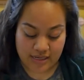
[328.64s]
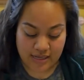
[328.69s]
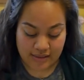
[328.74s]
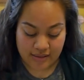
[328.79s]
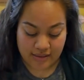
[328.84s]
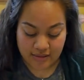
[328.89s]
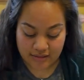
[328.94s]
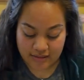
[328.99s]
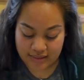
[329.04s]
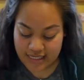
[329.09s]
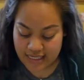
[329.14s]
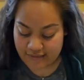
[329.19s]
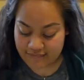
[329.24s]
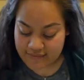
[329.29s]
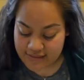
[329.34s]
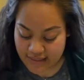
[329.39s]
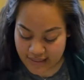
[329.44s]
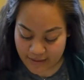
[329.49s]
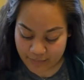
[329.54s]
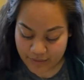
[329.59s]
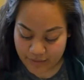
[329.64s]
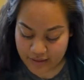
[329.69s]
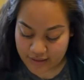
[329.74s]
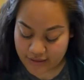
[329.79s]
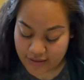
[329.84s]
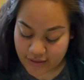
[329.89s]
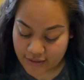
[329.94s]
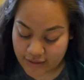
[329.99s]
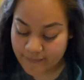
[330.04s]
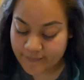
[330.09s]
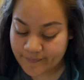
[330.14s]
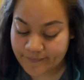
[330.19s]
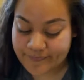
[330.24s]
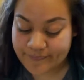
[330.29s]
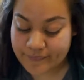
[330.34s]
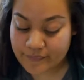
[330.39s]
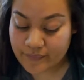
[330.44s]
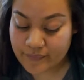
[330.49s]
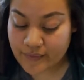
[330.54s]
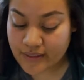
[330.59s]
and the leaves that I put in here.
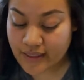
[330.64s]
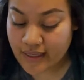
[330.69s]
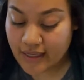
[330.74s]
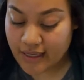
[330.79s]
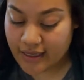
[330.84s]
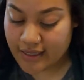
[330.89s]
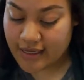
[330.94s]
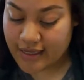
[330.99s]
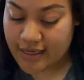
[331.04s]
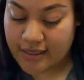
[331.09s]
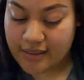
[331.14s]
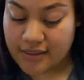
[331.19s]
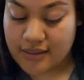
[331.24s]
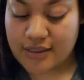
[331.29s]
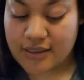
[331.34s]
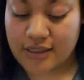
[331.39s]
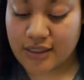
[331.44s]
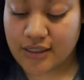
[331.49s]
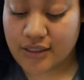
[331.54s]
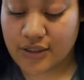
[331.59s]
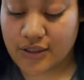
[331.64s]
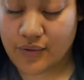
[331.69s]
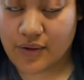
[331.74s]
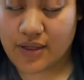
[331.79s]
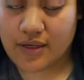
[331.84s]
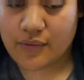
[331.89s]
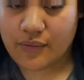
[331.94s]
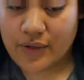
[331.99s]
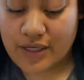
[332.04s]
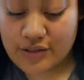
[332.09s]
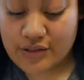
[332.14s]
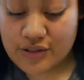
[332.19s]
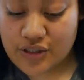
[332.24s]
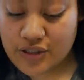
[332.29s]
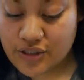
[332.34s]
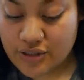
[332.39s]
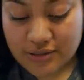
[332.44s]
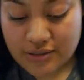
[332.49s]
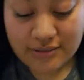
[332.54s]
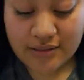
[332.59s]
And you can
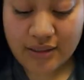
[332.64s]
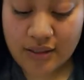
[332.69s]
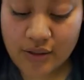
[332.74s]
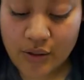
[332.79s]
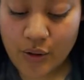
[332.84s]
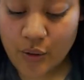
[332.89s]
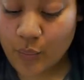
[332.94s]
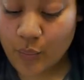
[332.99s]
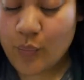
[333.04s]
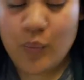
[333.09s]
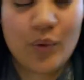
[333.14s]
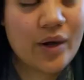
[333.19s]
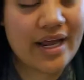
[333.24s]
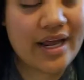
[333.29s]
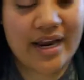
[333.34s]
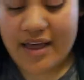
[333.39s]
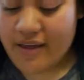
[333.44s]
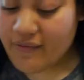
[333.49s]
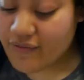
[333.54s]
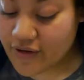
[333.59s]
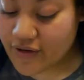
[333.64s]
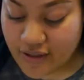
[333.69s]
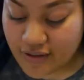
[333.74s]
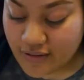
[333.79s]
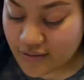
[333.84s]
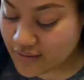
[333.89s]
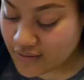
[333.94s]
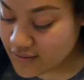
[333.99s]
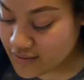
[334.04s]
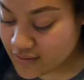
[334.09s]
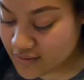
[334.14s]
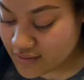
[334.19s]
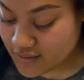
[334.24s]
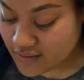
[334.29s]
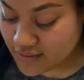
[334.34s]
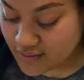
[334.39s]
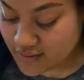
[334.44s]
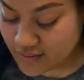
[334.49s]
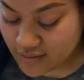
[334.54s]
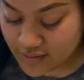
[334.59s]
arrange whatever
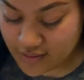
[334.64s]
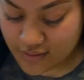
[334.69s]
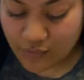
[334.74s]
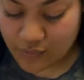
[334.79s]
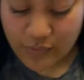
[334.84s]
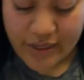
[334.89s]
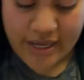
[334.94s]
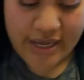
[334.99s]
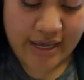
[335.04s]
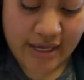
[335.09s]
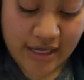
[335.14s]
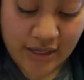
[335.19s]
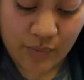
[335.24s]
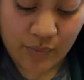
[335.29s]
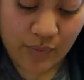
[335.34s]
way you